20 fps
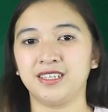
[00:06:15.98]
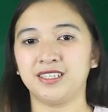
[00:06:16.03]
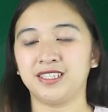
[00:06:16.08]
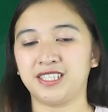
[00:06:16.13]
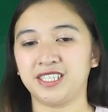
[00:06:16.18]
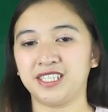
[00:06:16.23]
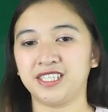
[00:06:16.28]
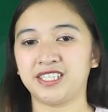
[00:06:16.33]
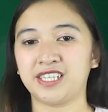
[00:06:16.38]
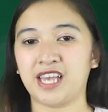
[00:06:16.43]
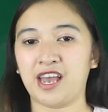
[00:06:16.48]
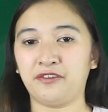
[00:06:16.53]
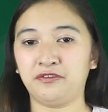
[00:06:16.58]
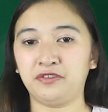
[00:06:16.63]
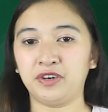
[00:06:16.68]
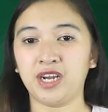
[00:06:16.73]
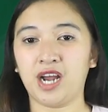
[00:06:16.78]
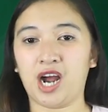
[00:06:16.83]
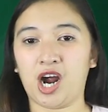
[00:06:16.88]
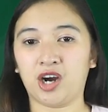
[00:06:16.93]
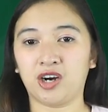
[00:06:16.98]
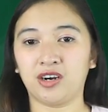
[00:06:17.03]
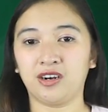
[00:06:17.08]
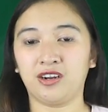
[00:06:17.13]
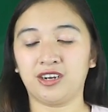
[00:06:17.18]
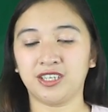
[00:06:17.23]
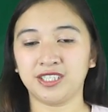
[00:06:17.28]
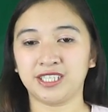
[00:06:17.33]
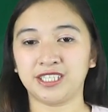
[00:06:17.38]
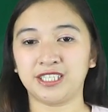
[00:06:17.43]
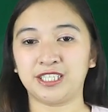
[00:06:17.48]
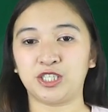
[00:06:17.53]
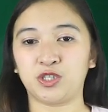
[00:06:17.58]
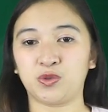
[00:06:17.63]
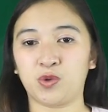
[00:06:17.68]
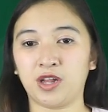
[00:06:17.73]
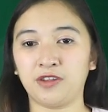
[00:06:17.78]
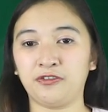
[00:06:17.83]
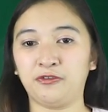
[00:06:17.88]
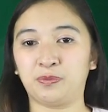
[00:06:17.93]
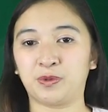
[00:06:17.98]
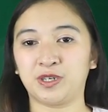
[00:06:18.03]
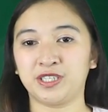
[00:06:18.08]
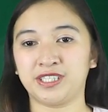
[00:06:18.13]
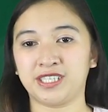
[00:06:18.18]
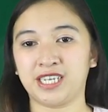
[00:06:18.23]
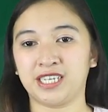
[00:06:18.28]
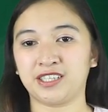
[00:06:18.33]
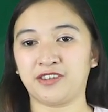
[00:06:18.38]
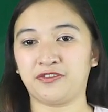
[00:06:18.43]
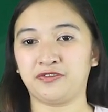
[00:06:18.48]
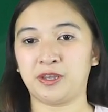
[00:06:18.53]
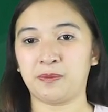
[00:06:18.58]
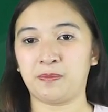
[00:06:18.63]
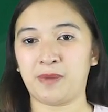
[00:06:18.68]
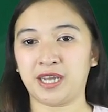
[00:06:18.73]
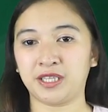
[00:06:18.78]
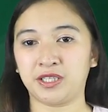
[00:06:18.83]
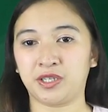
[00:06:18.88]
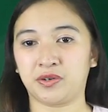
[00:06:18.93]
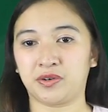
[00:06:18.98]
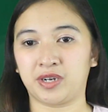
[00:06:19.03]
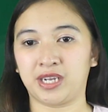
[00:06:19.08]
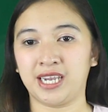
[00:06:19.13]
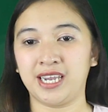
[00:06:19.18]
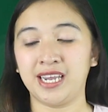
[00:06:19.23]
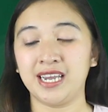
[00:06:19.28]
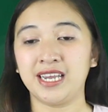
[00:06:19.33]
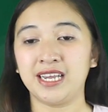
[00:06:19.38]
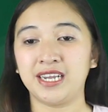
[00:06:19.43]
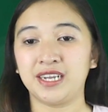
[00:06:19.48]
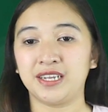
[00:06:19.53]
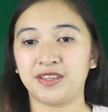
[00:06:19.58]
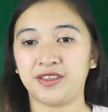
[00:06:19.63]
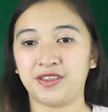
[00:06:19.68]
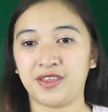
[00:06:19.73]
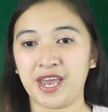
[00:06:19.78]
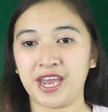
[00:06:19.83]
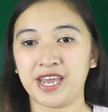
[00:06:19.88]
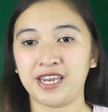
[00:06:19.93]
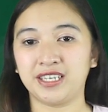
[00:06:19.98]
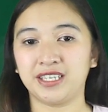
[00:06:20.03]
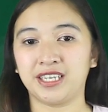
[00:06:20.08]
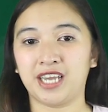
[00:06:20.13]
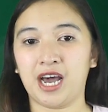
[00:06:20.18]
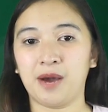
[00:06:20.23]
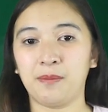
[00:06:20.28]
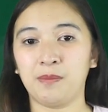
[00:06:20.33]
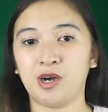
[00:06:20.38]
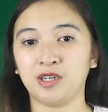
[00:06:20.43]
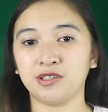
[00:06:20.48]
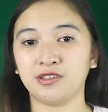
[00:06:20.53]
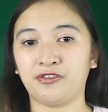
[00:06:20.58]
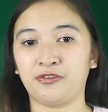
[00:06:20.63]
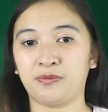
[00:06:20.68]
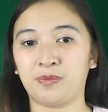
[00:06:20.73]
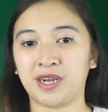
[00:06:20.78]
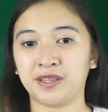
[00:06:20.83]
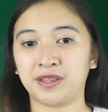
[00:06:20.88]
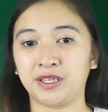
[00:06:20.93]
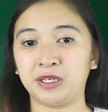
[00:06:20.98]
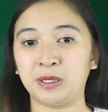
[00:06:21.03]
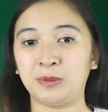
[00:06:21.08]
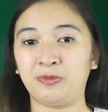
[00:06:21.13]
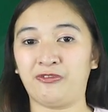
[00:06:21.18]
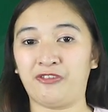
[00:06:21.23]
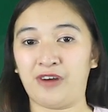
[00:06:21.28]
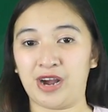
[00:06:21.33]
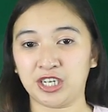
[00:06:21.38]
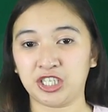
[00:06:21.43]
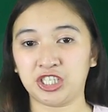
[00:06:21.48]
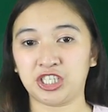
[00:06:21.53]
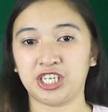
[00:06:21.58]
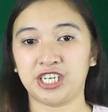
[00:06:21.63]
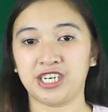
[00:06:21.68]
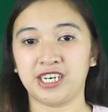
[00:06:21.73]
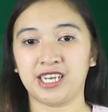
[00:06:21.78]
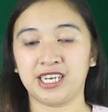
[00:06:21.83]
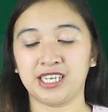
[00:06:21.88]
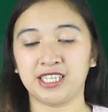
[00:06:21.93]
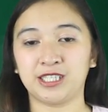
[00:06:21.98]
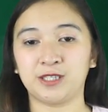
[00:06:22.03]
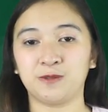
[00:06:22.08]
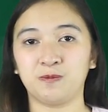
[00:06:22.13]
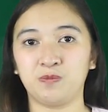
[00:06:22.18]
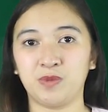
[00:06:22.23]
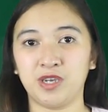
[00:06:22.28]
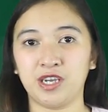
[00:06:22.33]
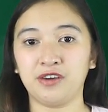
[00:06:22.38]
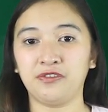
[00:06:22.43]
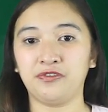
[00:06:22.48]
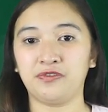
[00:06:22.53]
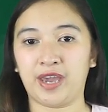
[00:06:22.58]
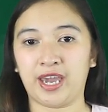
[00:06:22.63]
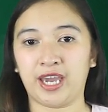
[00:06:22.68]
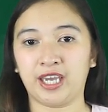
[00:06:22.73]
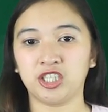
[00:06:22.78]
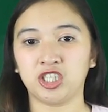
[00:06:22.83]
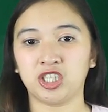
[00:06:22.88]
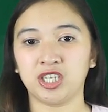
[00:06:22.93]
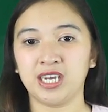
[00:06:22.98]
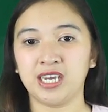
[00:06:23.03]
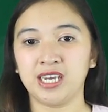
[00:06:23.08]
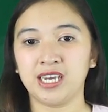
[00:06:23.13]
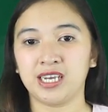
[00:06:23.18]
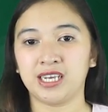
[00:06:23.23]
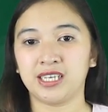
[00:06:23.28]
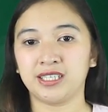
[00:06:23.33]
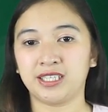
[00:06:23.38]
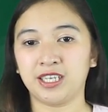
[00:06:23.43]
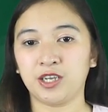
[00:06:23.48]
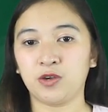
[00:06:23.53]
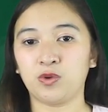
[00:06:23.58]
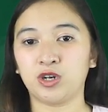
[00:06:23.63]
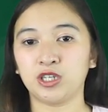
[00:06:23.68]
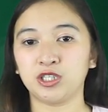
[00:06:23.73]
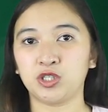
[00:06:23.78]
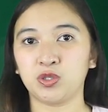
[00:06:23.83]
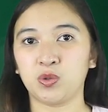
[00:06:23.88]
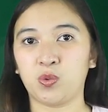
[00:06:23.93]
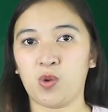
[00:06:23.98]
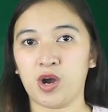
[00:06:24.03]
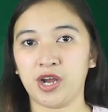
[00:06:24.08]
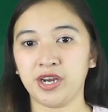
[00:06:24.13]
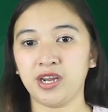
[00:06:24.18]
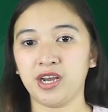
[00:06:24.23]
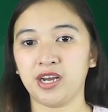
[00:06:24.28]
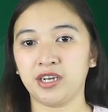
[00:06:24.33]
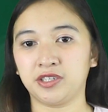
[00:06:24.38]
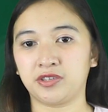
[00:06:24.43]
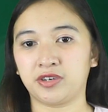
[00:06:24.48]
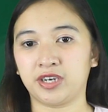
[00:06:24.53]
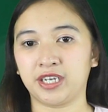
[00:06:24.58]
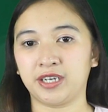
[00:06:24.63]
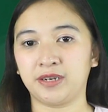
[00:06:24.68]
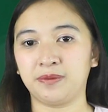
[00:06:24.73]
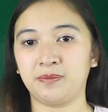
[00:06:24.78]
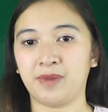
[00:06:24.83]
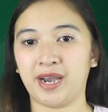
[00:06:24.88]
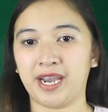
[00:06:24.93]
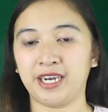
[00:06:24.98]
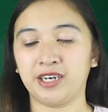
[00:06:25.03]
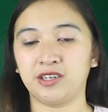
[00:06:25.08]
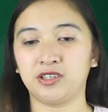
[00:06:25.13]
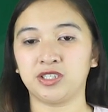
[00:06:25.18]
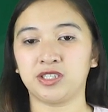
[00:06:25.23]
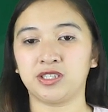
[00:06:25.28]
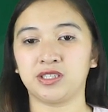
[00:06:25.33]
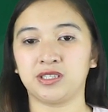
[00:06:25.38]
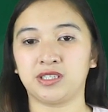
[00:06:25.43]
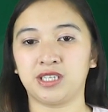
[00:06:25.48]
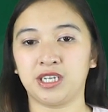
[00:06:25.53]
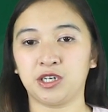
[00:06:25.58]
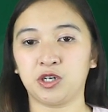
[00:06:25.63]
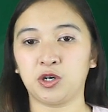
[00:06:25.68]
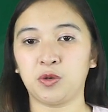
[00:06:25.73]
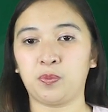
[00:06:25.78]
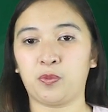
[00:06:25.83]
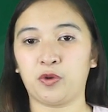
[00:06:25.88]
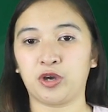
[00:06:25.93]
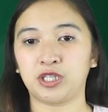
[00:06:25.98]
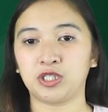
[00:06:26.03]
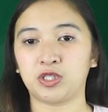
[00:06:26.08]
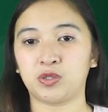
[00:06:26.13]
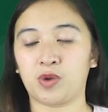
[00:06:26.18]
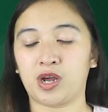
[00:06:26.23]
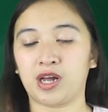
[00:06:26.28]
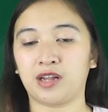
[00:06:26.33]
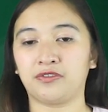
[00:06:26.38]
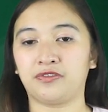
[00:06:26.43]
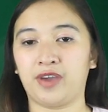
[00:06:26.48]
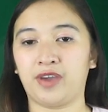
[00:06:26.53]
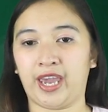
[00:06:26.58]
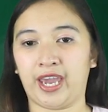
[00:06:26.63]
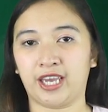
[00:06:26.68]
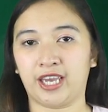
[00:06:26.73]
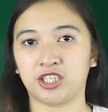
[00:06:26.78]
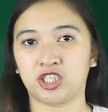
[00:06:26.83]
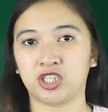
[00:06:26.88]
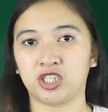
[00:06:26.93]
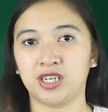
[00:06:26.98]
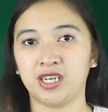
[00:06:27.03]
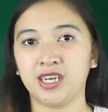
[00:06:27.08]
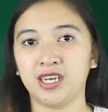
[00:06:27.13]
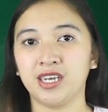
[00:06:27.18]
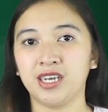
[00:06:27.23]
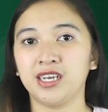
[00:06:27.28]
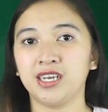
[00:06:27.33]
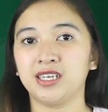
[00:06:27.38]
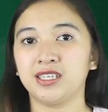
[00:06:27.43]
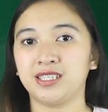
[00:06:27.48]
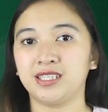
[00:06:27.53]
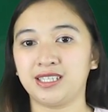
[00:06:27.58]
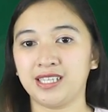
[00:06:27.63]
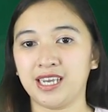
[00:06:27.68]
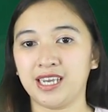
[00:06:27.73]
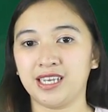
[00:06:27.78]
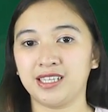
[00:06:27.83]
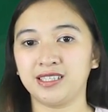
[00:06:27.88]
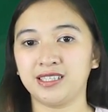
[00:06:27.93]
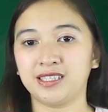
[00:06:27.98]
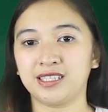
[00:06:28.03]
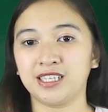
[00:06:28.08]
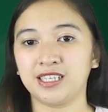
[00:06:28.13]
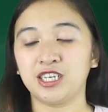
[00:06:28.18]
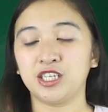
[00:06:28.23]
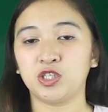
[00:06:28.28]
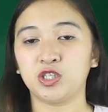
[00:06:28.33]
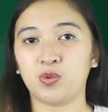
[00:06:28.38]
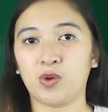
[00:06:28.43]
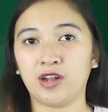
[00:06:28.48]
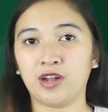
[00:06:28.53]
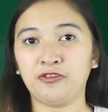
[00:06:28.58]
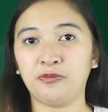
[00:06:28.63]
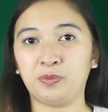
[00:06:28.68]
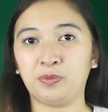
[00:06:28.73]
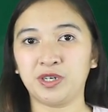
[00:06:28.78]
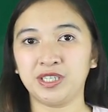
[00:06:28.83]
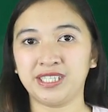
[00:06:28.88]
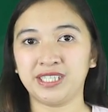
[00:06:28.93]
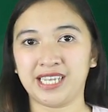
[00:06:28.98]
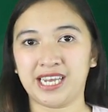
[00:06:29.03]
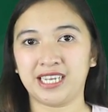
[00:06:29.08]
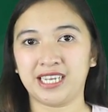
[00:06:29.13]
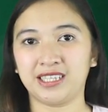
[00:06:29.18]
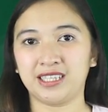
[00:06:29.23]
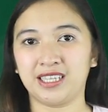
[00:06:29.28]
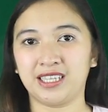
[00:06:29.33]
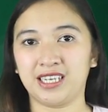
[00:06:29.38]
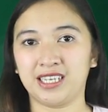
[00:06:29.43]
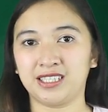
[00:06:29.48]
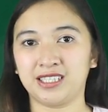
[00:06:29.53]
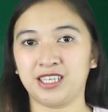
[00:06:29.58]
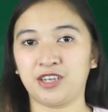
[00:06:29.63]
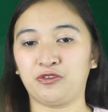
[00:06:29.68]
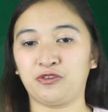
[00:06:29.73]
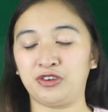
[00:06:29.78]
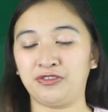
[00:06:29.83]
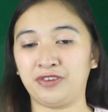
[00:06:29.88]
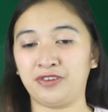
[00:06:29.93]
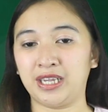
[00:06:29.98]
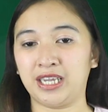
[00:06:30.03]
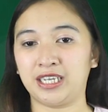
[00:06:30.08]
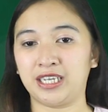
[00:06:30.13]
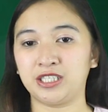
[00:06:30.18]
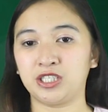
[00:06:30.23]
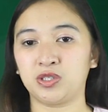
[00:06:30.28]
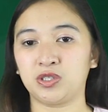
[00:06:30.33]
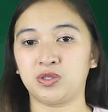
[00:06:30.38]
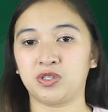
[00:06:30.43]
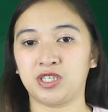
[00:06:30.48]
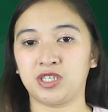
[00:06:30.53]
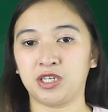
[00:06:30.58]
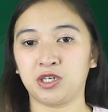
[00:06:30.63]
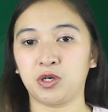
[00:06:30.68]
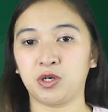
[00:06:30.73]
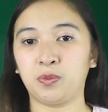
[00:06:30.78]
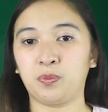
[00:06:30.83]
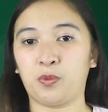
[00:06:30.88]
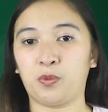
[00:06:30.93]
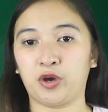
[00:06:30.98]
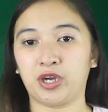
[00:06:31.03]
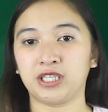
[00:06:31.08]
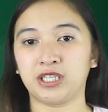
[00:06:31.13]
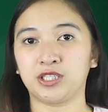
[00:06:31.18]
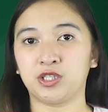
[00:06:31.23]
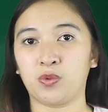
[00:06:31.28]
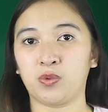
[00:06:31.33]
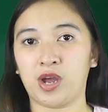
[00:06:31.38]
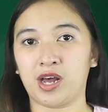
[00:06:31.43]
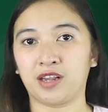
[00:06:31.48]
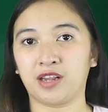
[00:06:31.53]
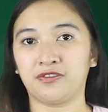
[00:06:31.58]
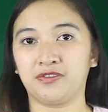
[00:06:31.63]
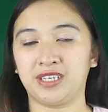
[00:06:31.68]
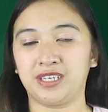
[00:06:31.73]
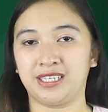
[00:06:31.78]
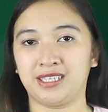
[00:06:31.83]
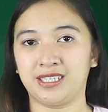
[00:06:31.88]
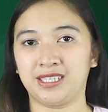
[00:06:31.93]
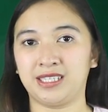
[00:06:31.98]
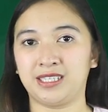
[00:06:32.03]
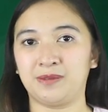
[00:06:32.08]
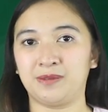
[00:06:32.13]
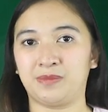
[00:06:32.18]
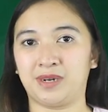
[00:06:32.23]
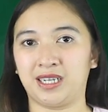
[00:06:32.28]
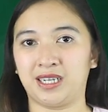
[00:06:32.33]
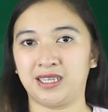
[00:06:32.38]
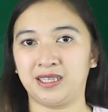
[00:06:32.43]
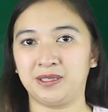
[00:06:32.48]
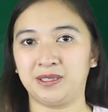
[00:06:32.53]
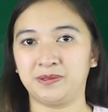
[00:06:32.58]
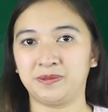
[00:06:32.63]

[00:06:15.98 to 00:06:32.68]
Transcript: Since every hour loses 12% of the battery, then the amount of battery function is b of h is equal to 100 minus 0.12h, since 12% is equivalent to 0.12 in decimal.